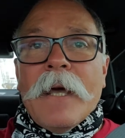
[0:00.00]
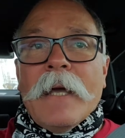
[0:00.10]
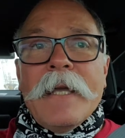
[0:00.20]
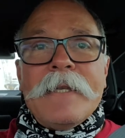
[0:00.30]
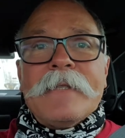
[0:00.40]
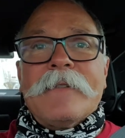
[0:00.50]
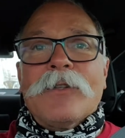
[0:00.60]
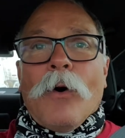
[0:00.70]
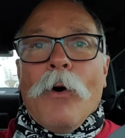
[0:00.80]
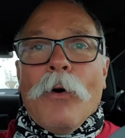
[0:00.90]
It's
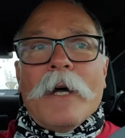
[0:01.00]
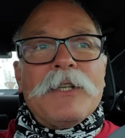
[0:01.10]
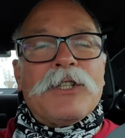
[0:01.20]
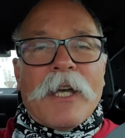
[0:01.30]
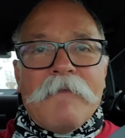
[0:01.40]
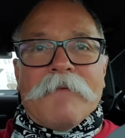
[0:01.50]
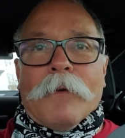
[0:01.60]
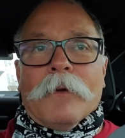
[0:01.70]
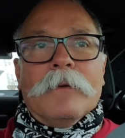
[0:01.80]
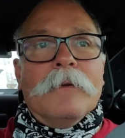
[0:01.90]
so
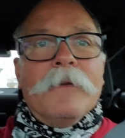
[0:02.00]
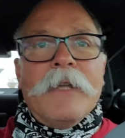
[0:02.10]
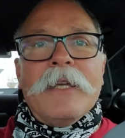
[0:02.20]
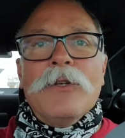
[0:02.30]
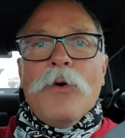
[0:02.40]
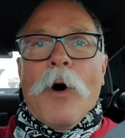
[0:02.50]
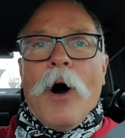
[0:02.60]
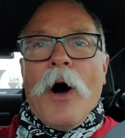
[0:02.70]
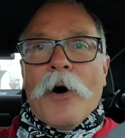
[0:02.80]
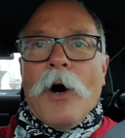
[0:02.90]
shameful that you
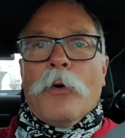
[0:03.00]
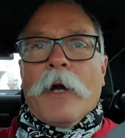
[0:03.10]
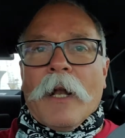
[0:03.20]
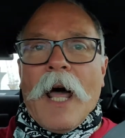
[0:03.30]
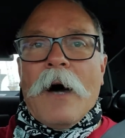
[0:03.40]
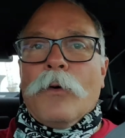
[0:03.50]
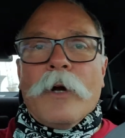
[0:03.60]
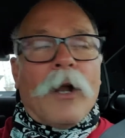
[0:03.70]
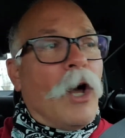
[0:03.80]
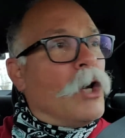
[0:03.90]

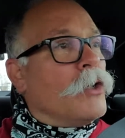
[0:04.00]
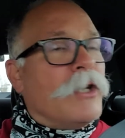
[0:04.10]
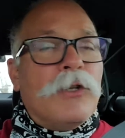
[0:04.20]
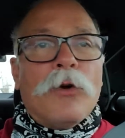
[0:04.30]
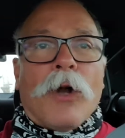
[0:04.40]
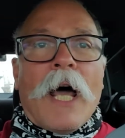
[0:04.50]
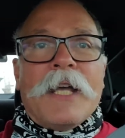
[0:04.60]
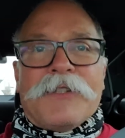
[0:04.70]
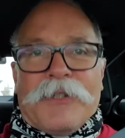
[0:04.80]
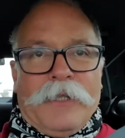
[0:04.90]
are
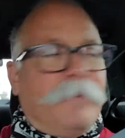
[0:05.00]
utilizing